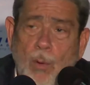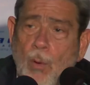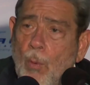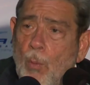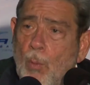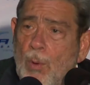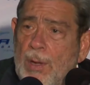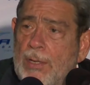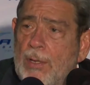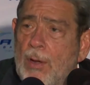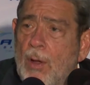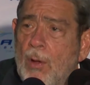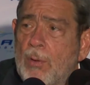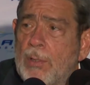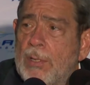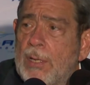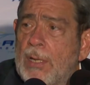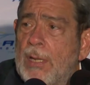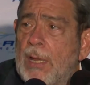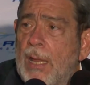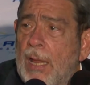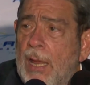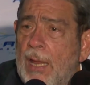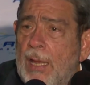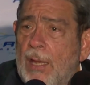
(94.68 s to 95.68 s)
without
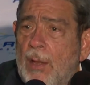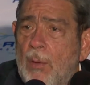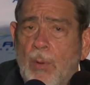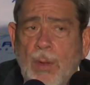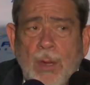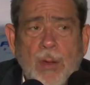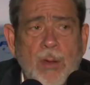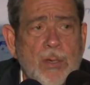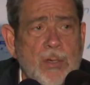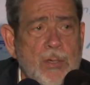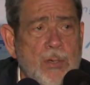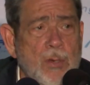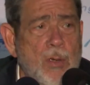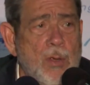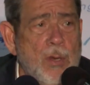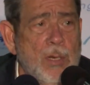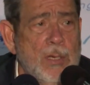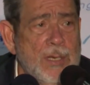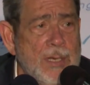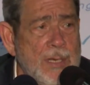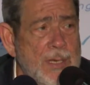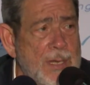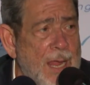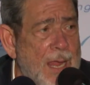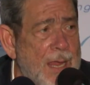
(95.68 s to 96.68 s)
in any way at all
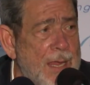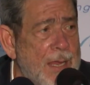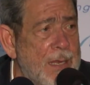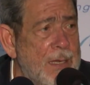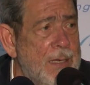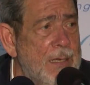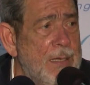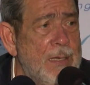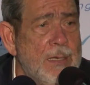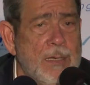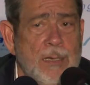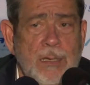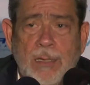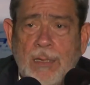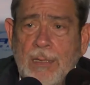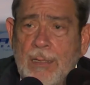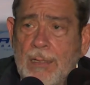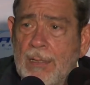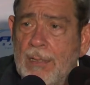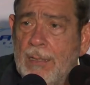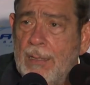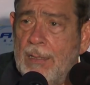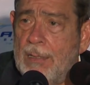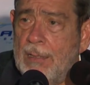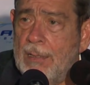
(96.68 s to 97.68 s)
denying
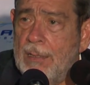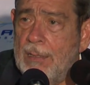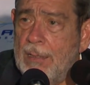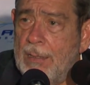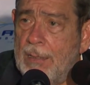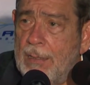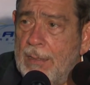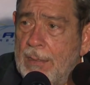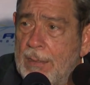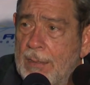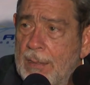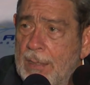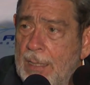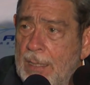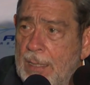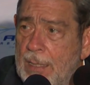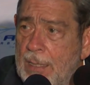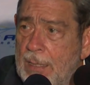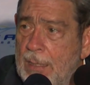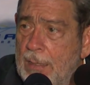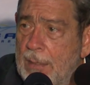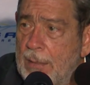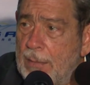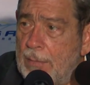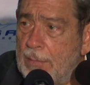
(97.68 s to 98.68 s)

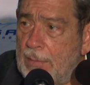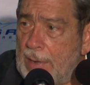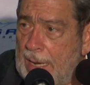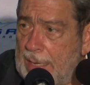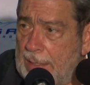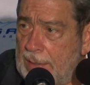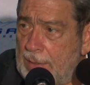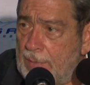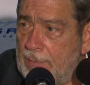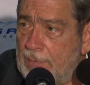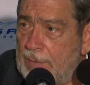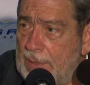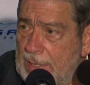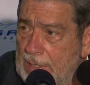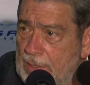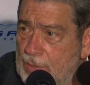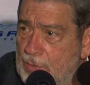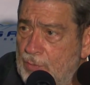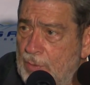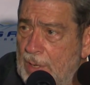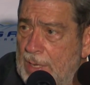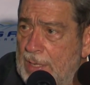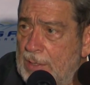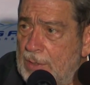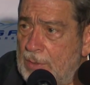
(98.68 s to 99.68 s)
the right of
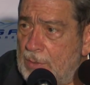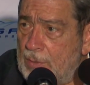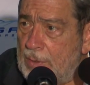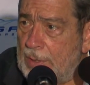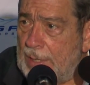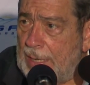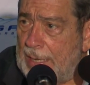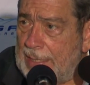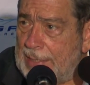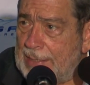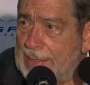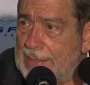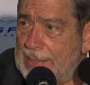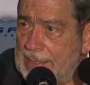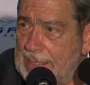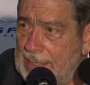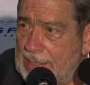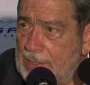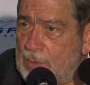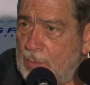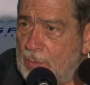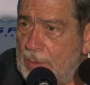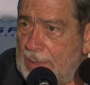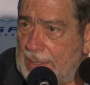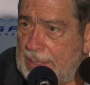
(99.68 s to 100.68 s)
Israel to
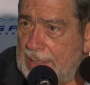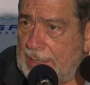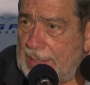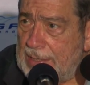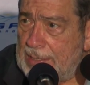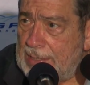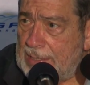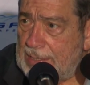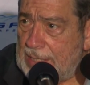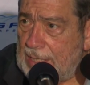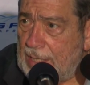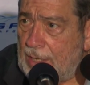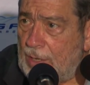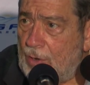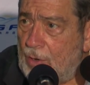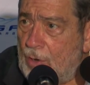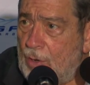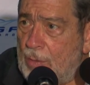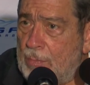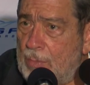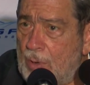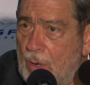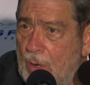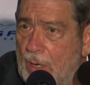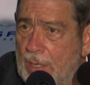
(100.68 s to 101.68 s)
exist within secure
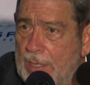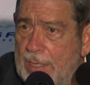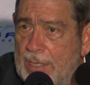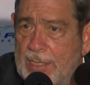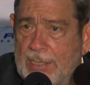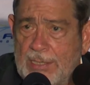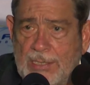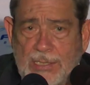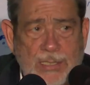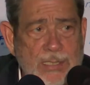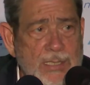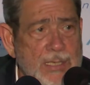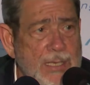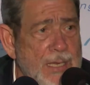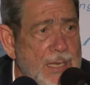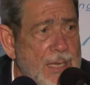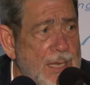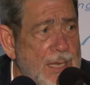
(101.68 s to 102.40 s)
borders.